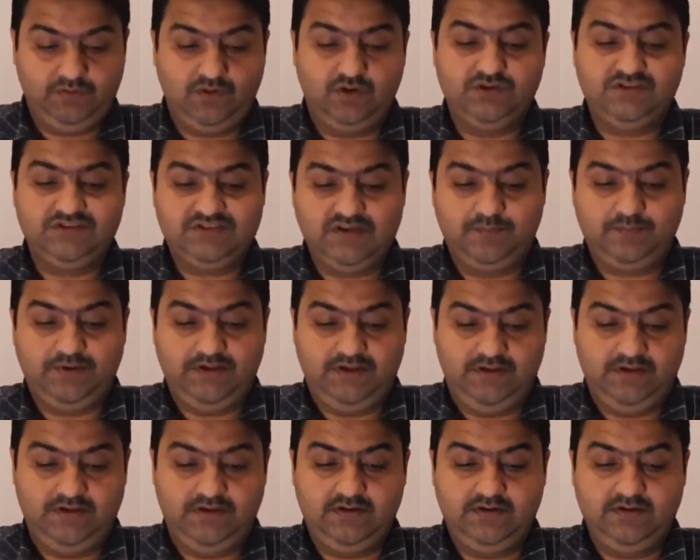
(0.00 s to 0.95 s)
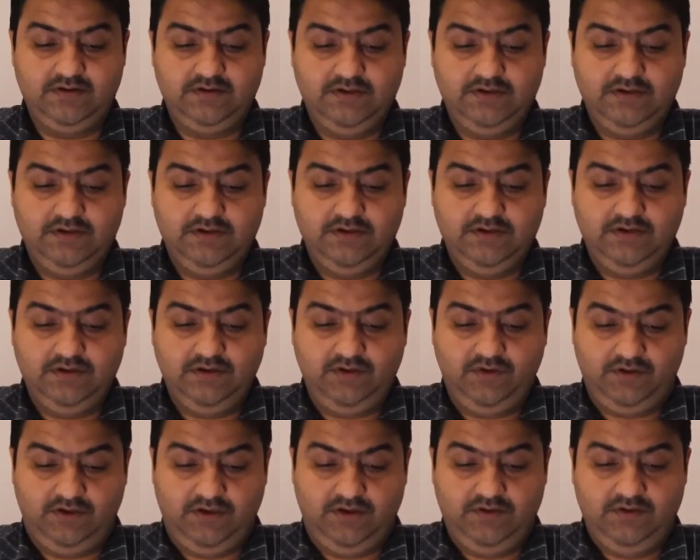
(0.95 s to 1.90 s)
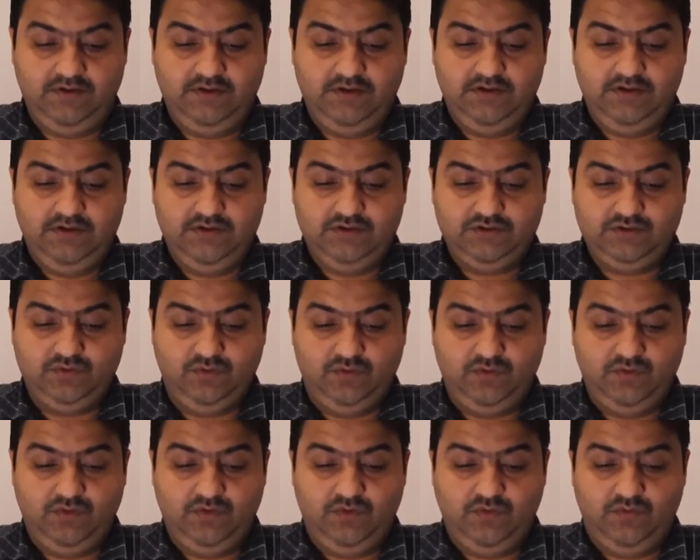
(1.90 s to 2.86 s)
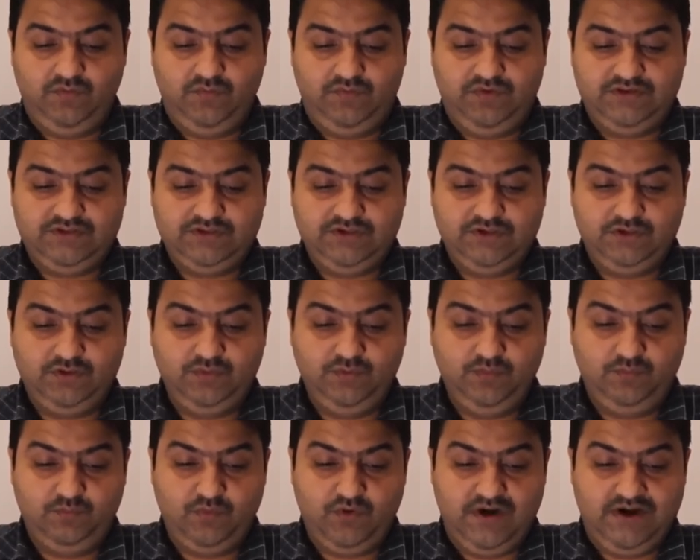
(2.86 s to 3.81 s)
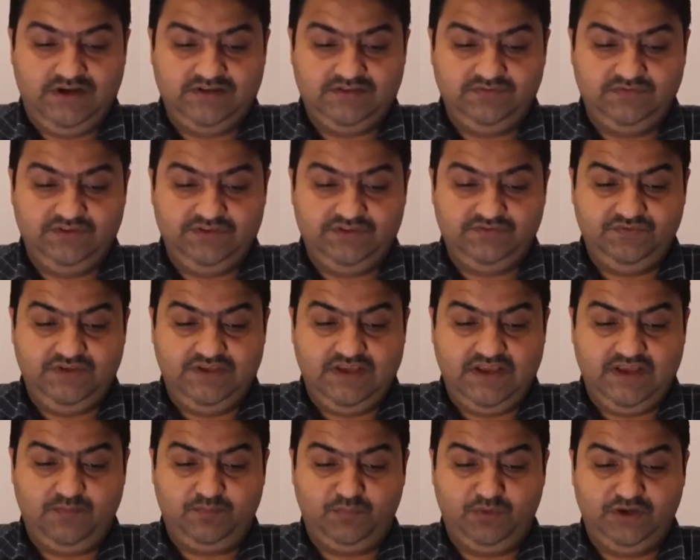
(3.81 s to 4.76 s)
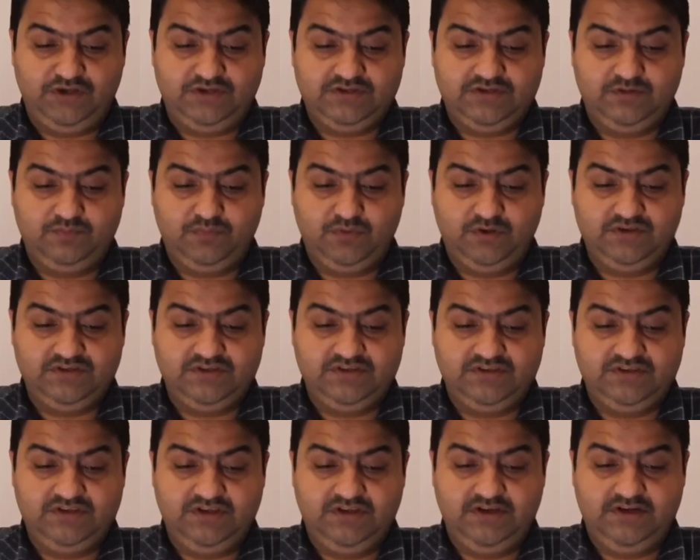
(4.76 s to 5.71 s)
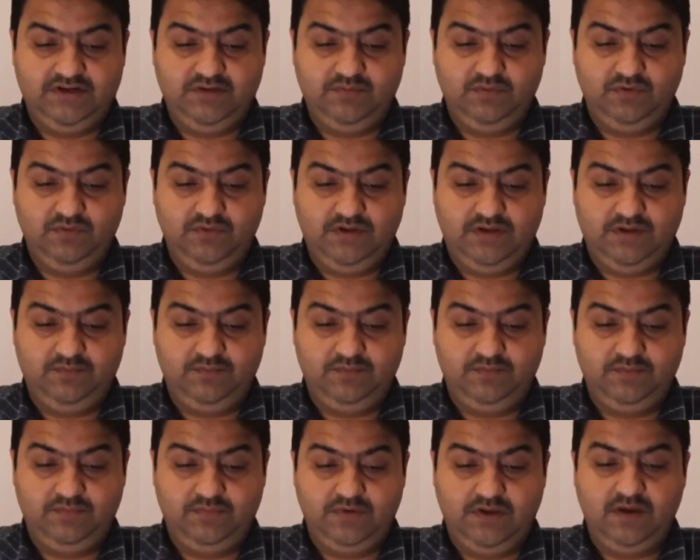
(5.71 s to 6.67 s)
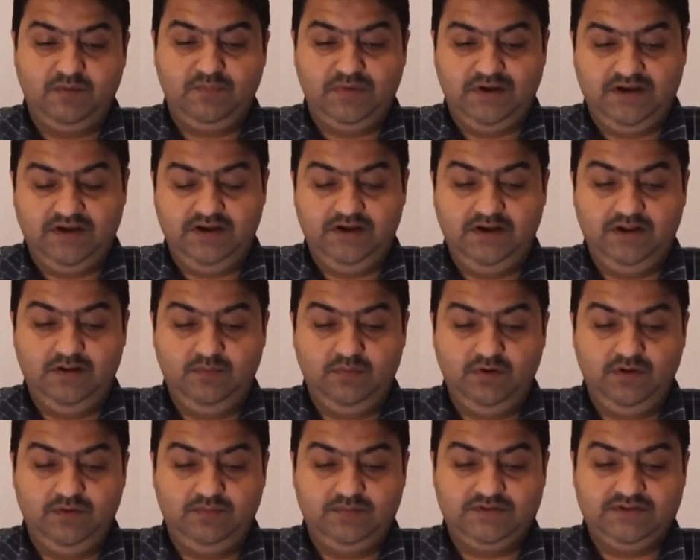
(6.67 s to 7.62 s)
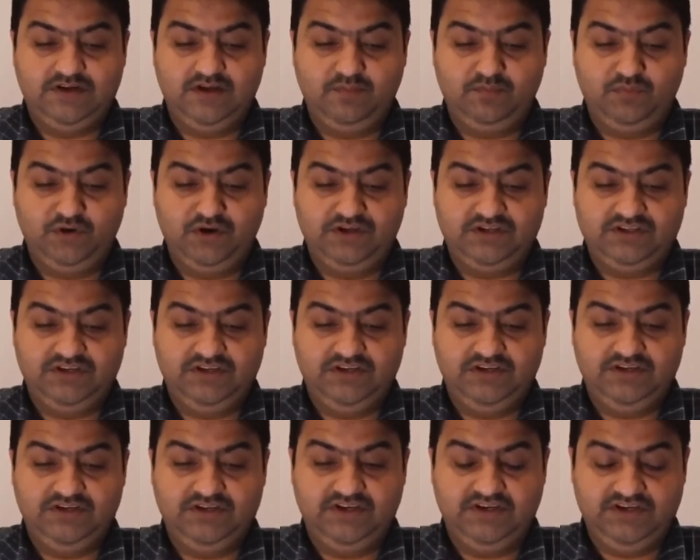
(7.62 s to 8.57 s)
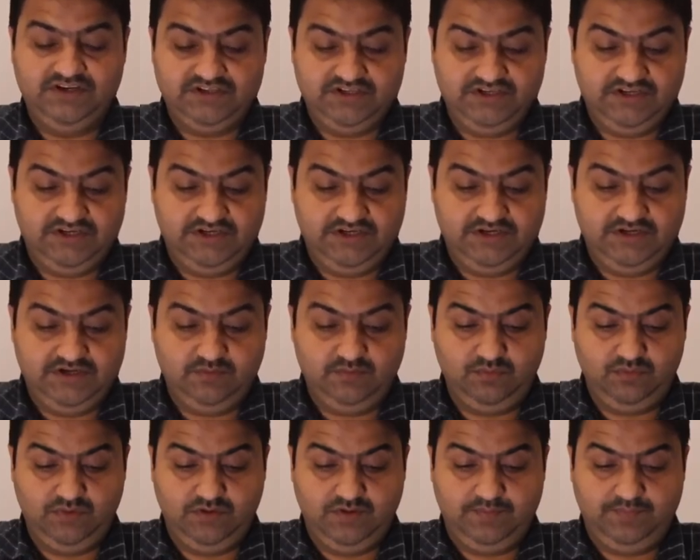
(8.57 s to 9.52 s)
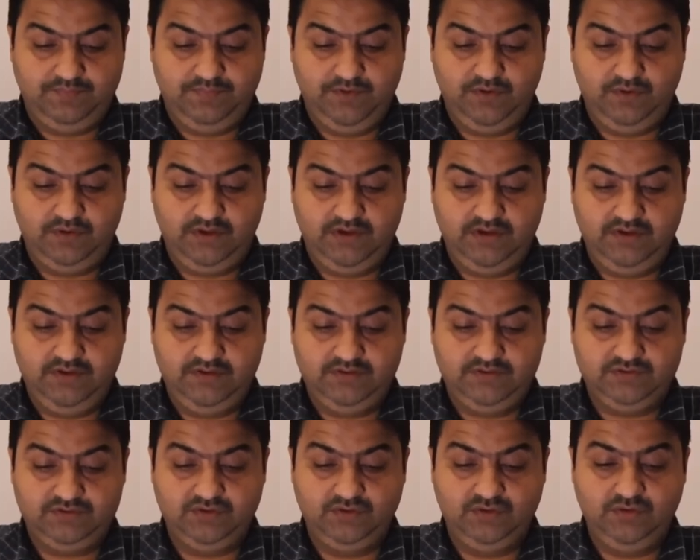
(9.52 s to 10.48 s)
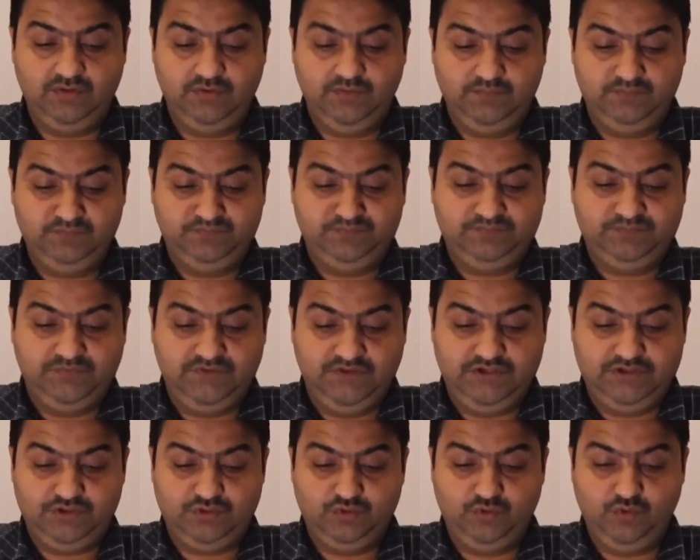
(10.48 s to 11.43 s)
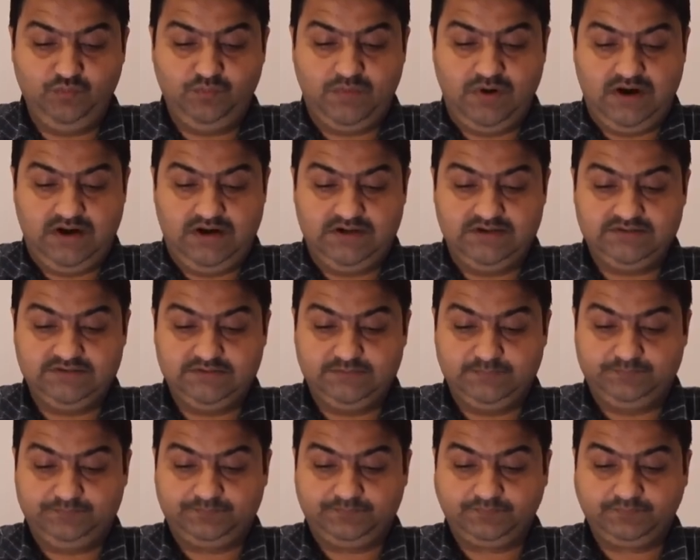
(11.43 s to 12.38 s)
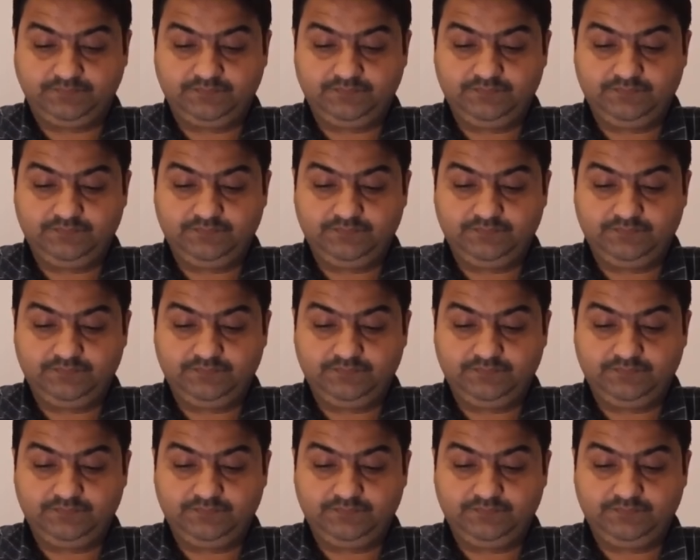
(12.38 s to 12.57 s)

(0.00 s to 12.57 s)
concept here. Okay, so first 2 points which we have: production process in EWM, embedded EWM, setup production integration in EWM. Okay, so these 2 parts